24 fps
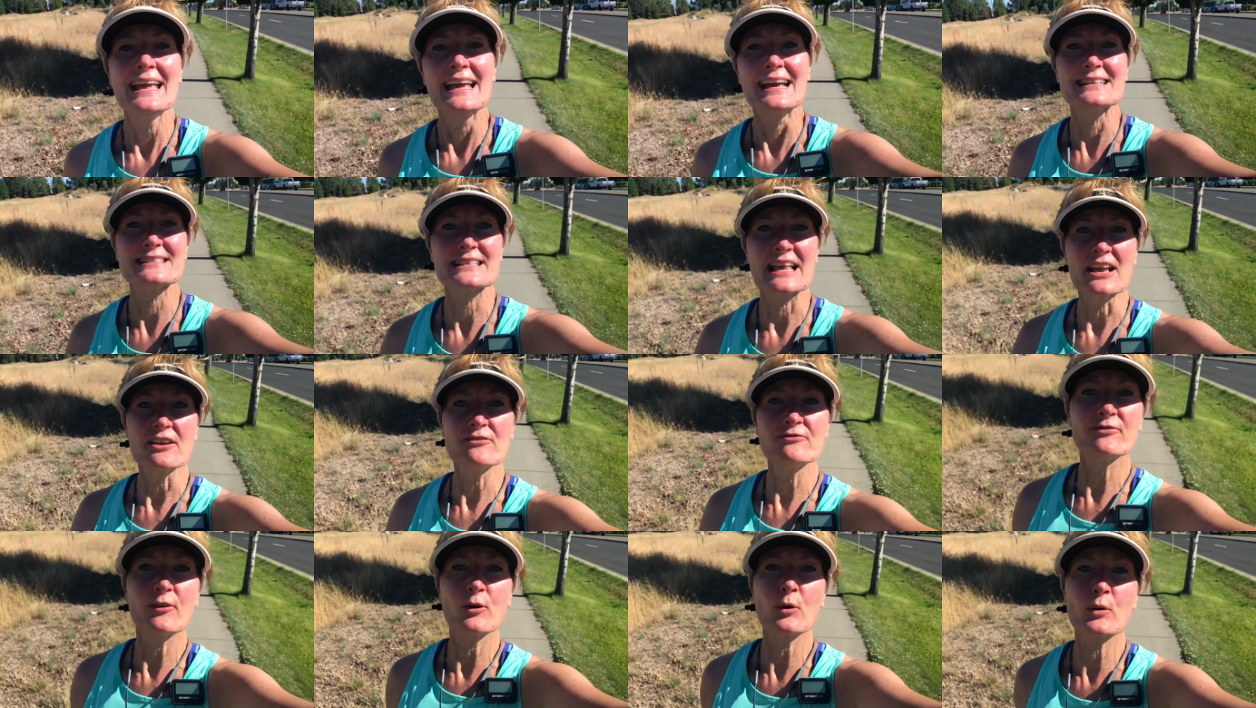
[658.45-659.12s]
is
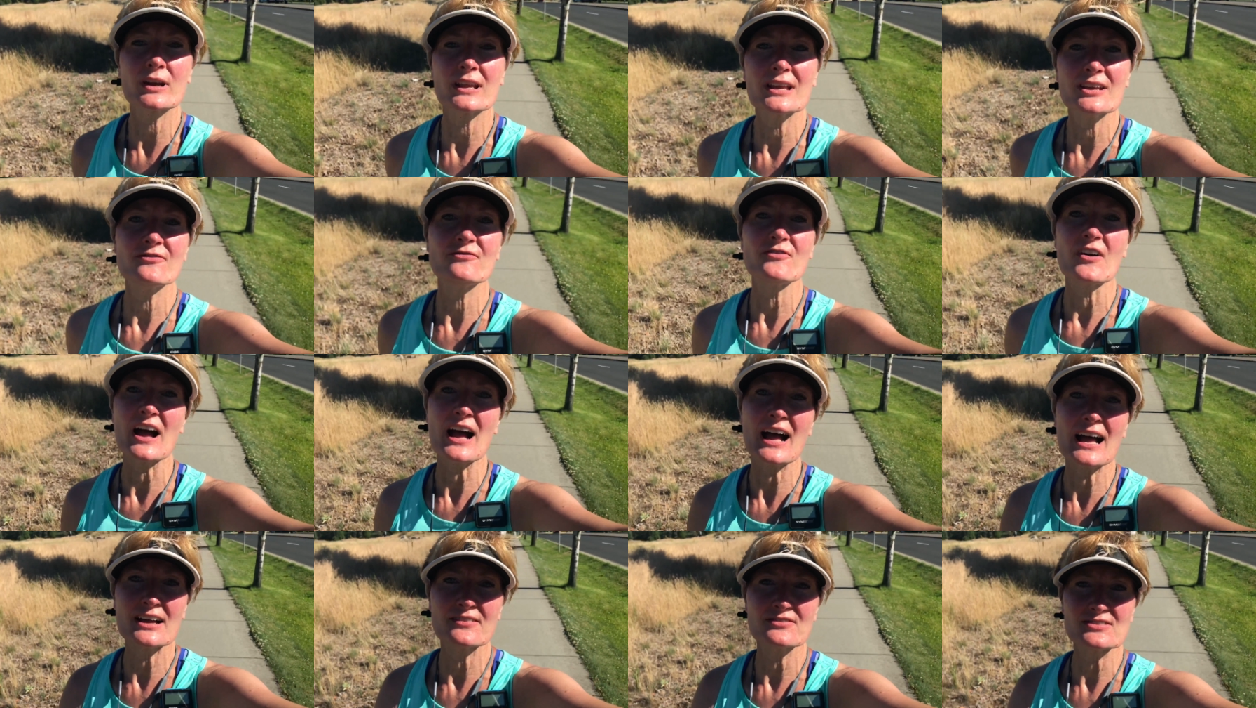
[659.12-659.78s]
a
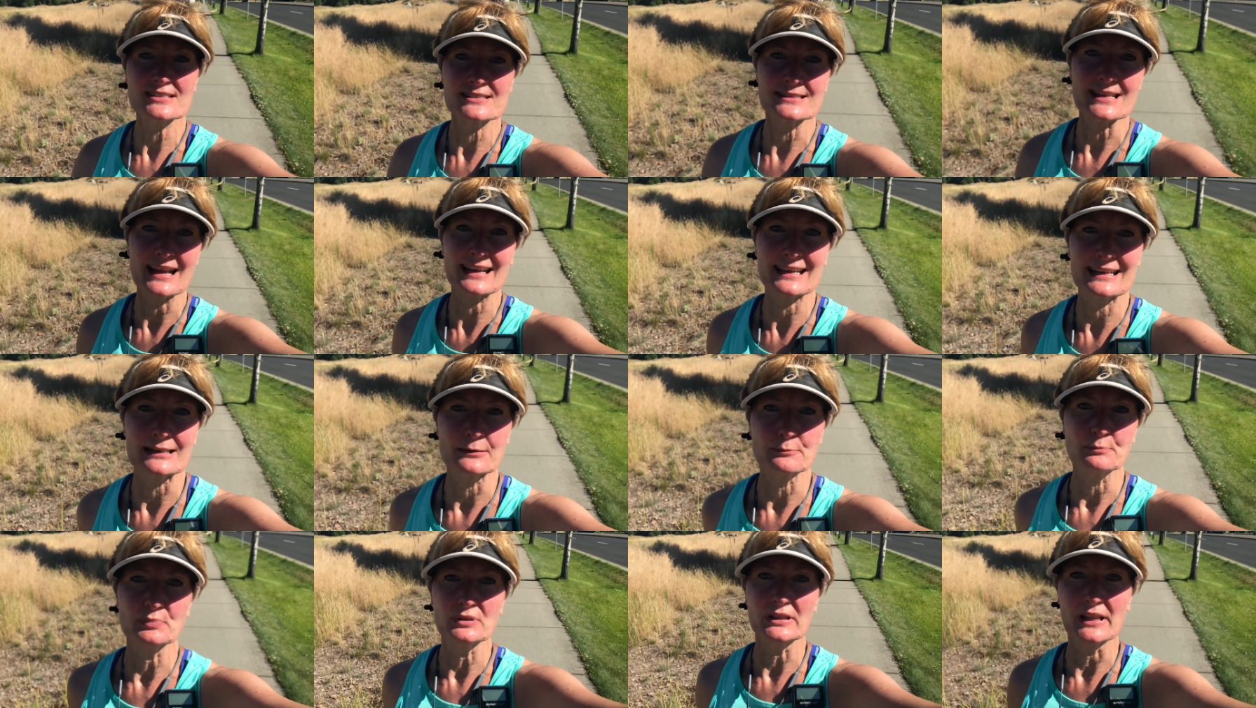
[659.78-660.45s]

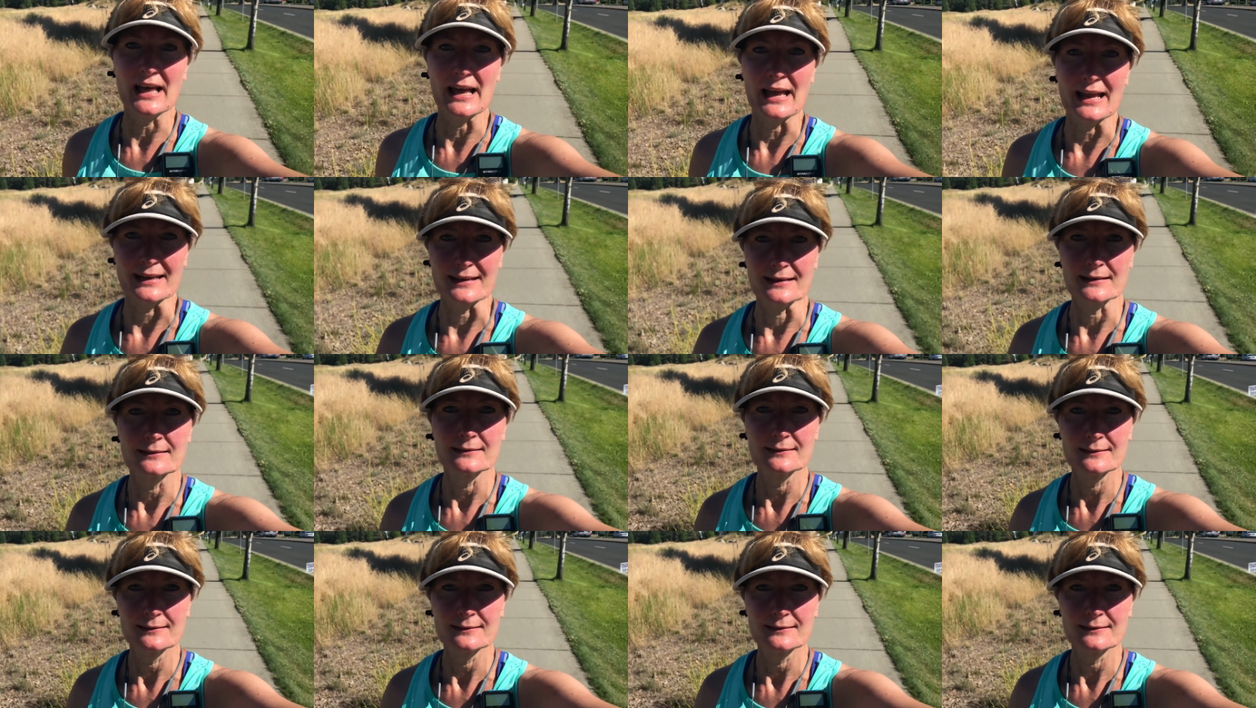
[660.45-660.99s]
45-second plank.